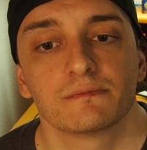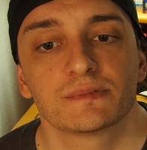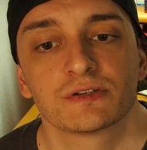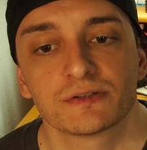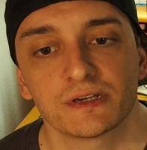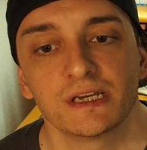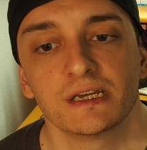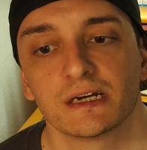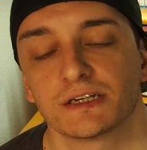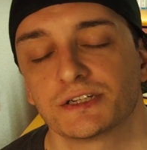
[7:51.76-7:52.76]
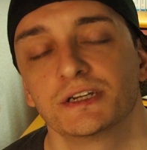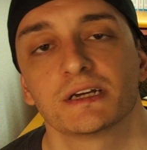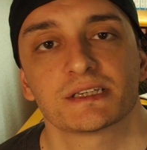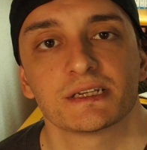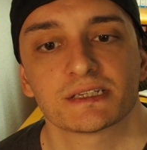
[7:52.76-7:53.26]
Suzuki
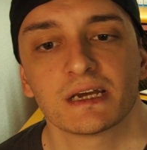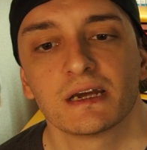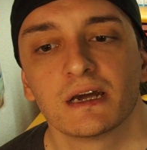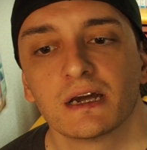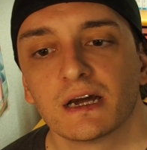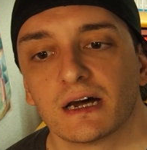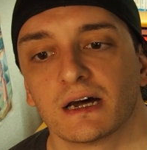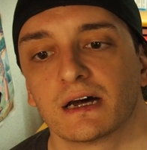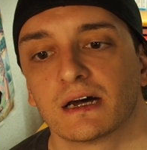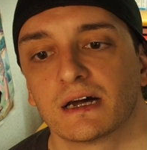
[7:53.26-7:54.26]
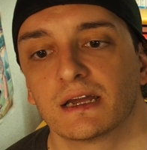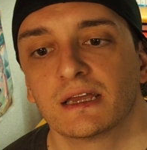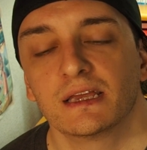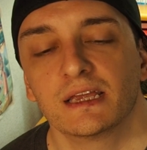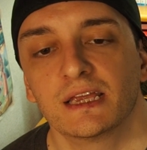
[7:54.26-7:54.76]
Shinya-sensei,
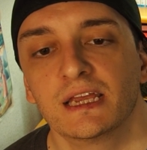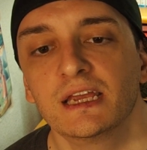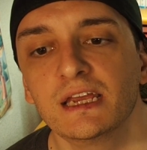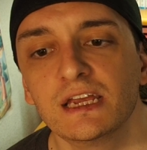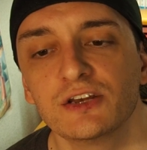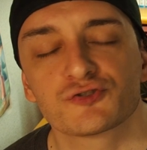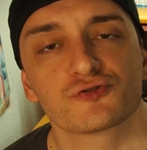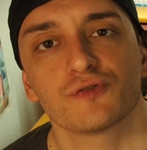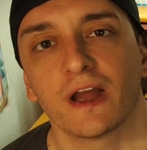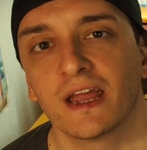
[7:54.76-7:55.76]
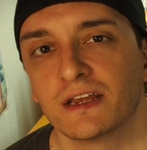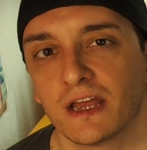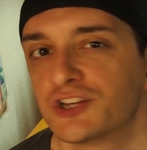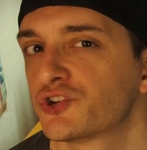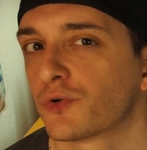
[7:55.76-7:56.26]
he drew
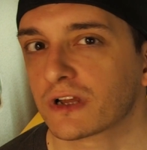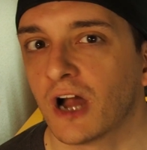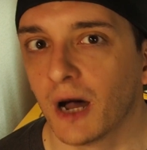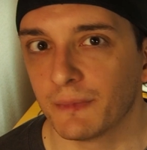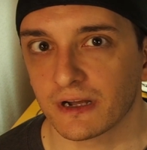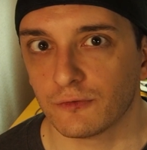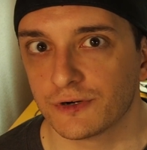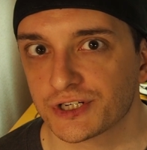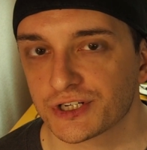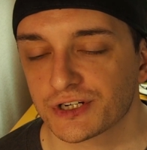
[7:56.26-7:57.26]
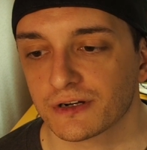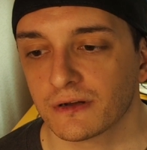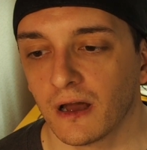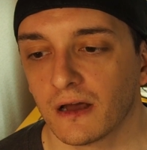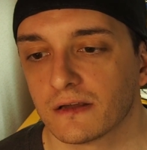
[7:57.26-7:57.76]
a short comic which
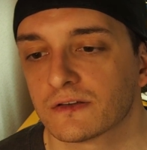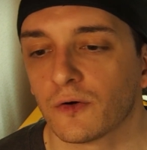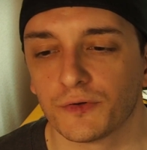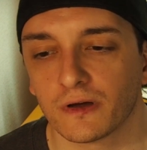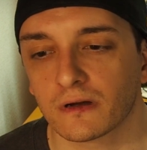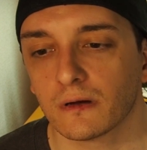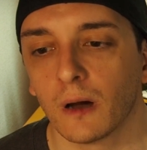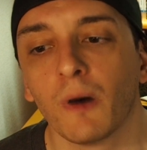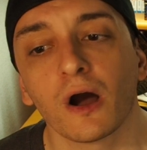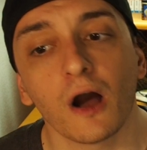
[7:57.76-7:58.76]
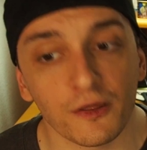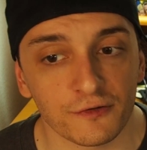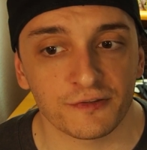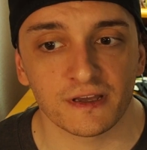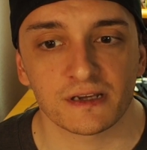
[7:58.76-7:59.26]
told, among
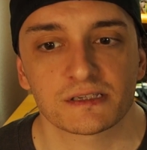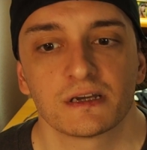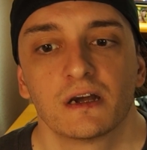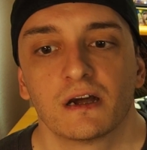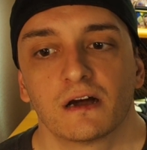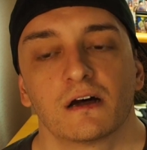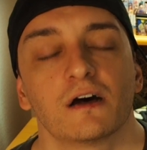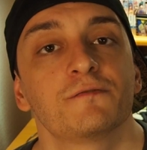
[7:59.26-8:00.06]
other things, a